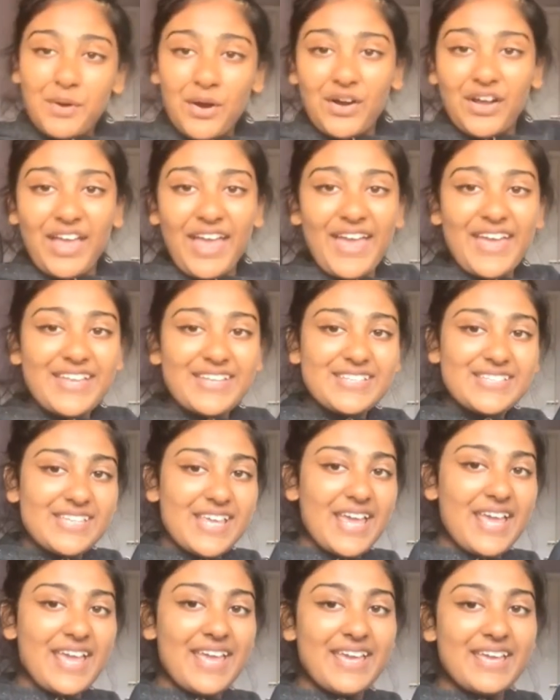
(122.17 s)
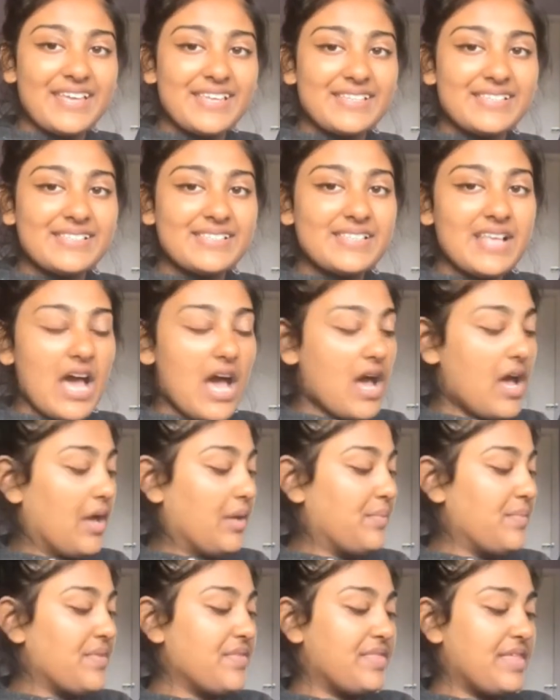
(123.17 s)
pocket is
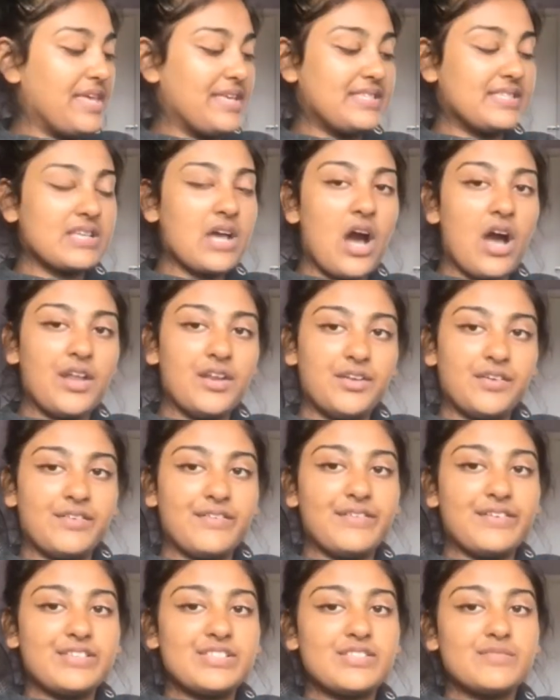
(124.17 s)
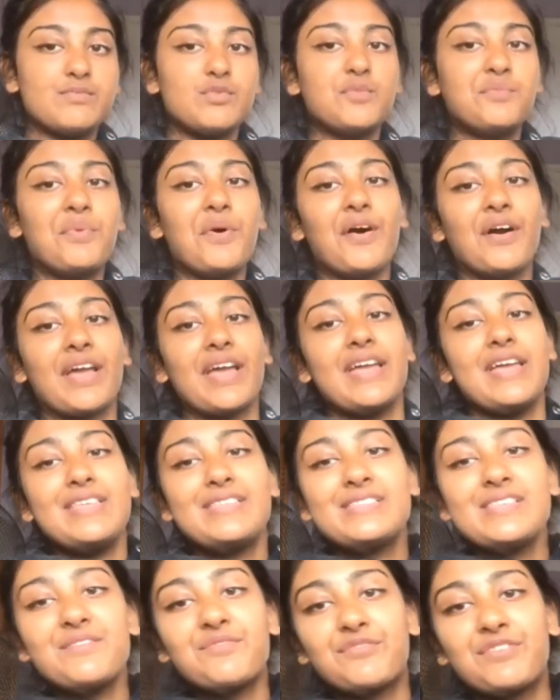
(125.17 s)
this kind of small pocket.
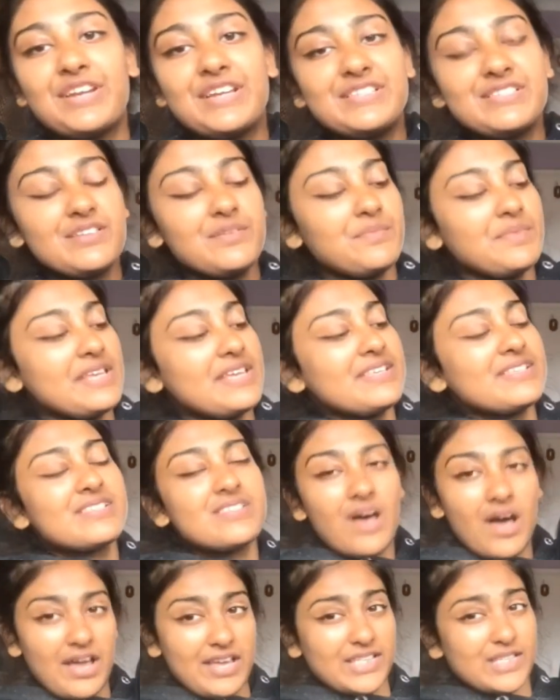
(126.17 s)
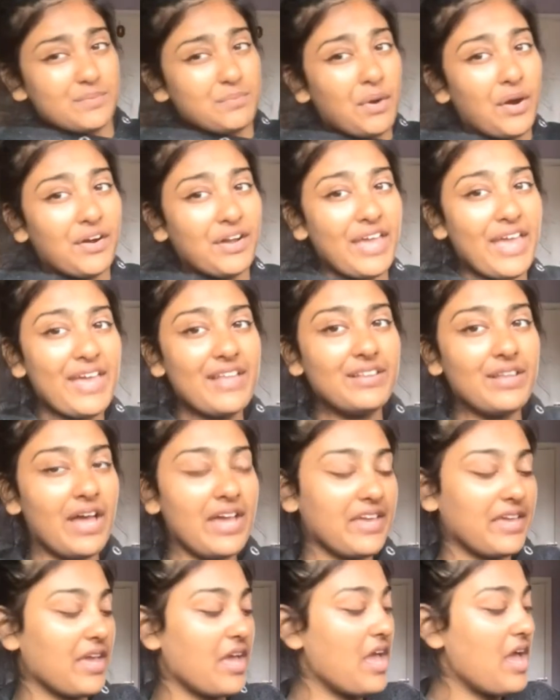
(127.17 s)
It's a reasonably sized pocket,
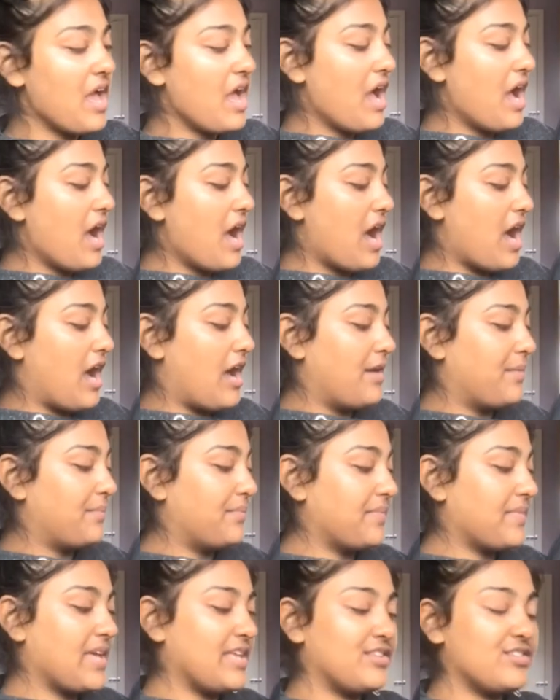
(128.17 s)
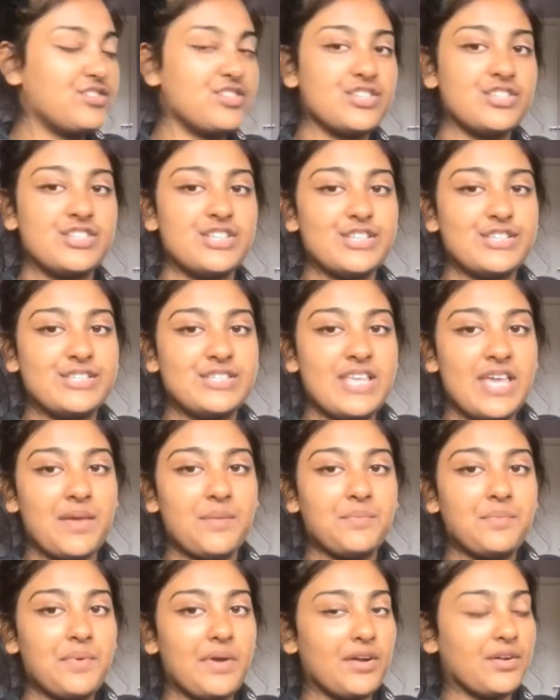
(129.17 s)
like it's just a zip
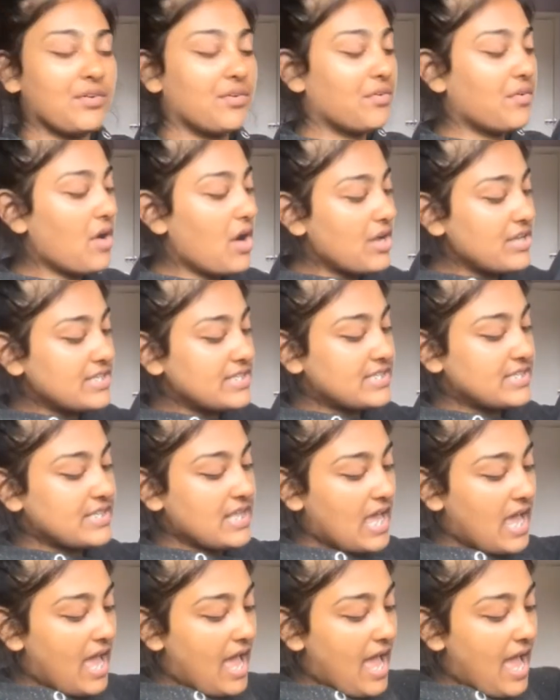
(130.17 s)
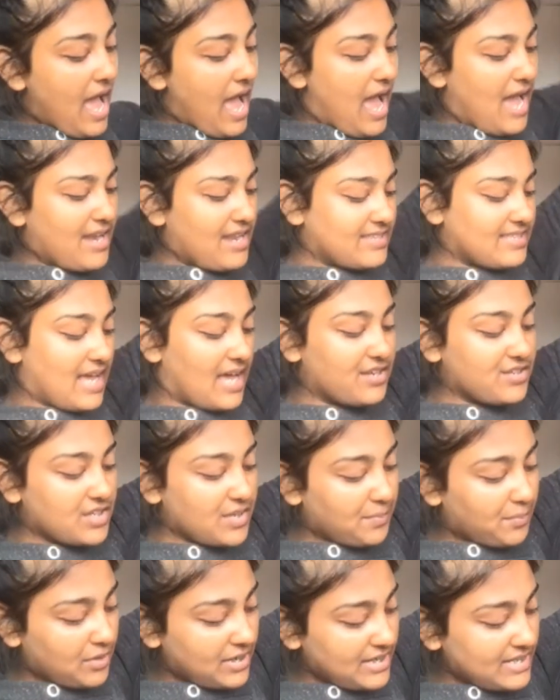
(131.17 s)
across and it's actually
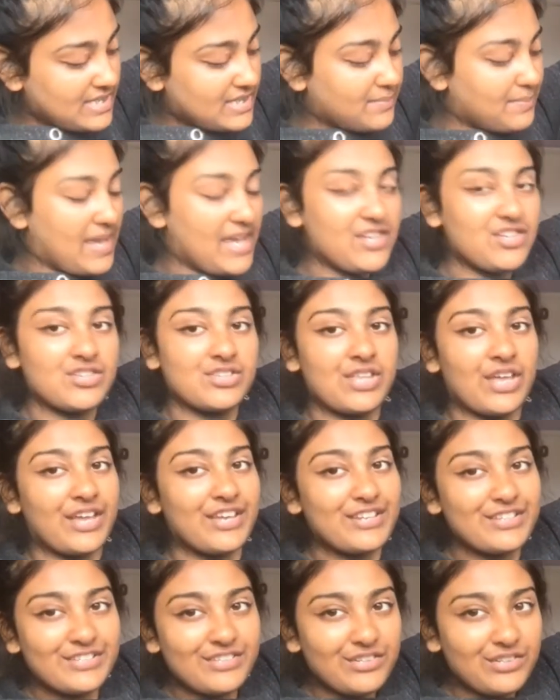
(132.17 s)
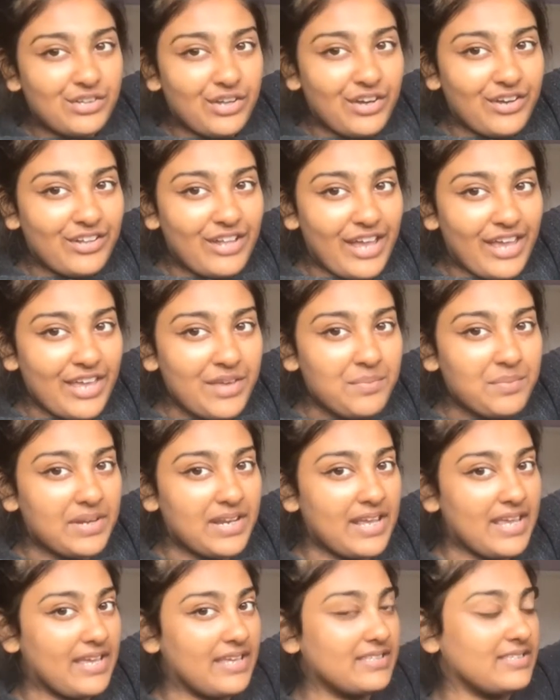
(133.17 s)
pretty spacious. Like it doesn't look like it, but
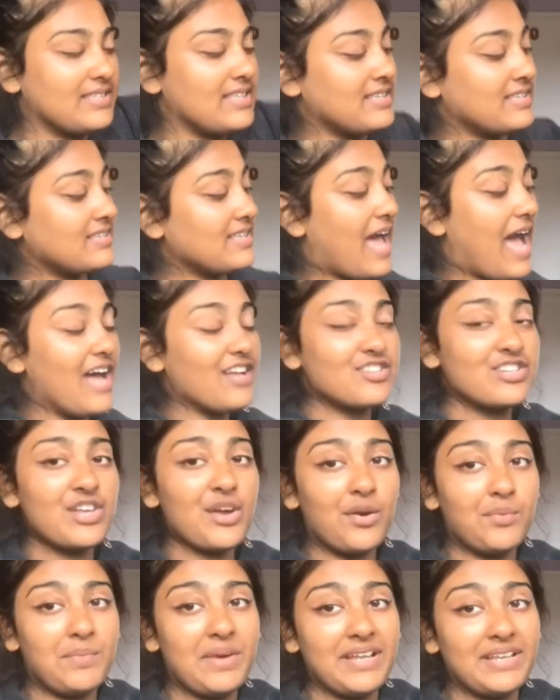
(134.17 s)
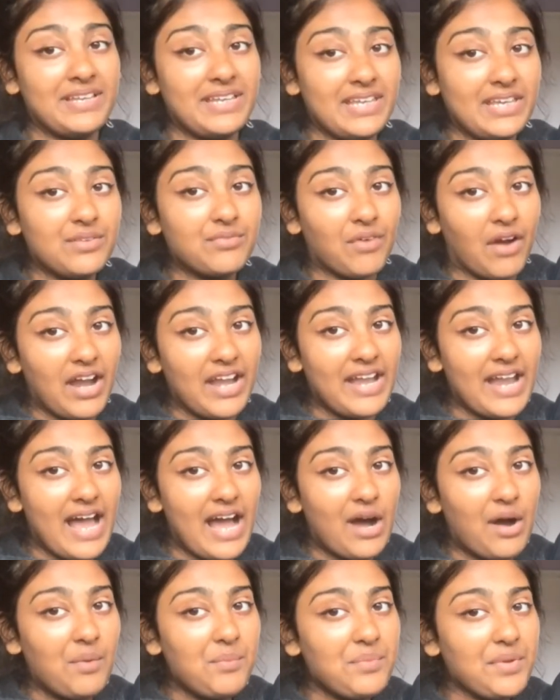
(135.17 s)
it is. This is actually on my knee right
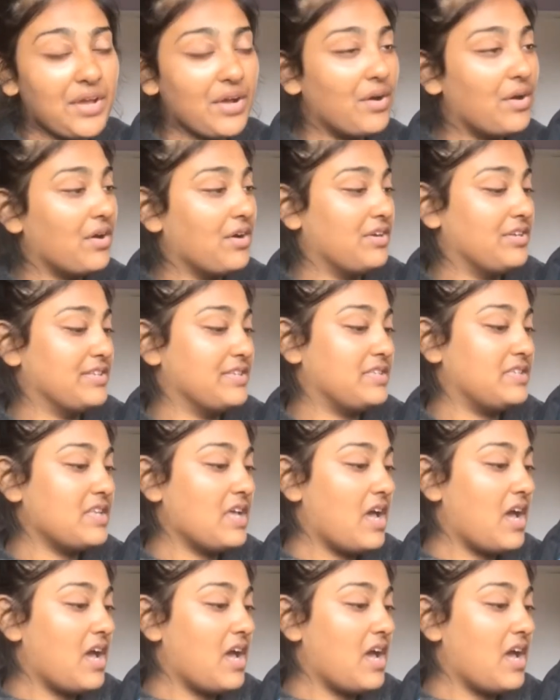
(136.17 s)
now because